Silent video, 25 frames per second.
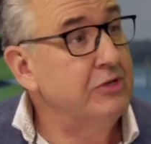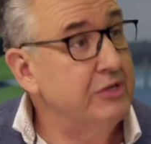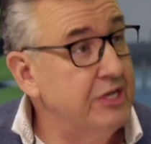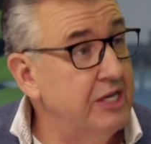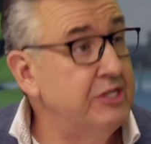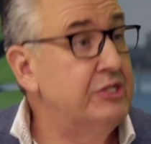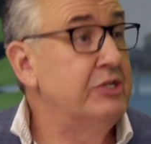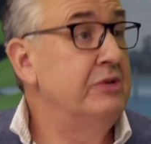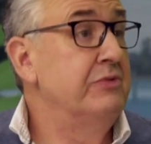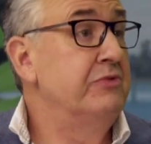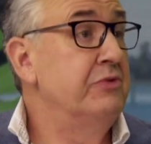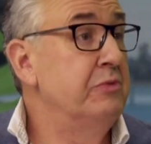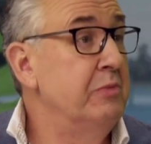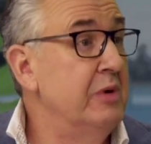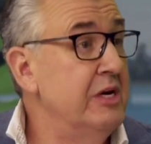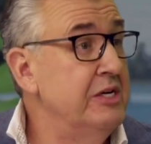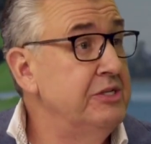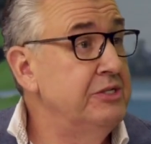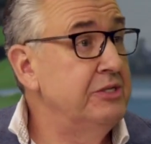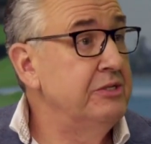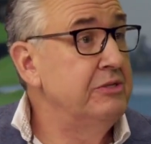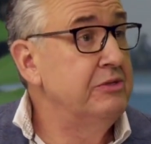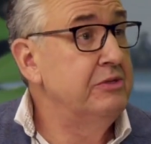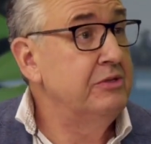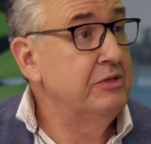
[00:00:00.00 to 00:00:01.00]
That's
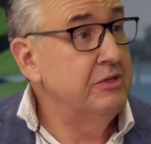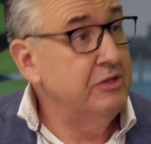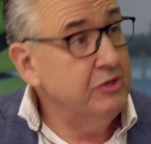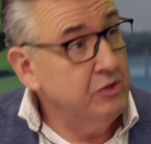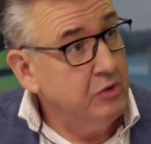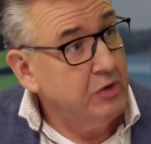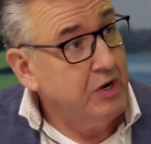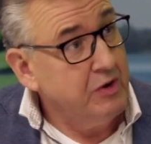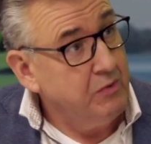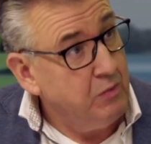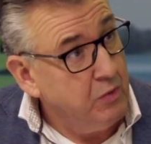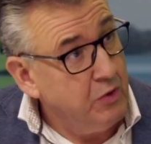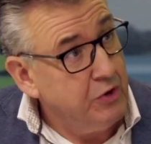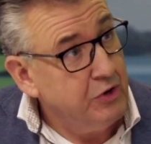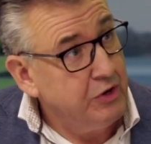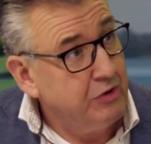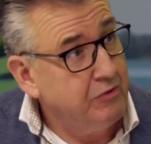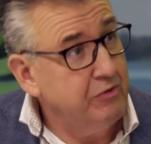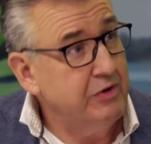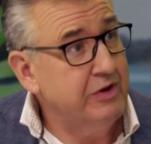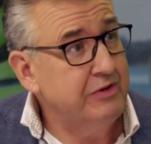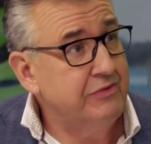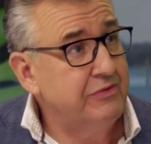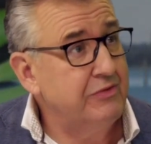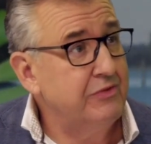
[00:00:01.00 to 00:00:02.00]
information you can
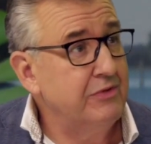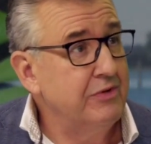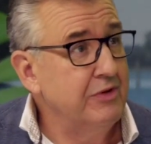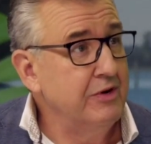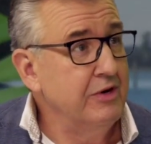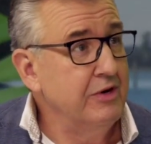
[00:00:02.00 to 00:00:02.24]
work with.